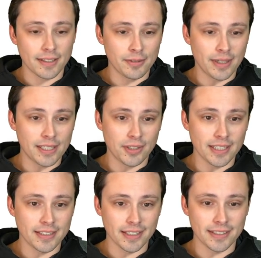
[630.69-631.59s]
the ray
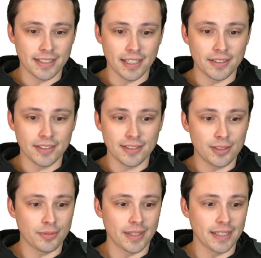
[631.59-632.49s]
tracing standards
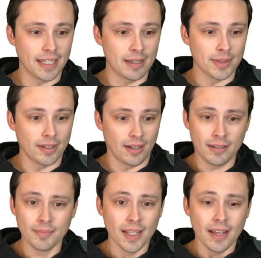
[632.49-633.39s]
to run the game at all.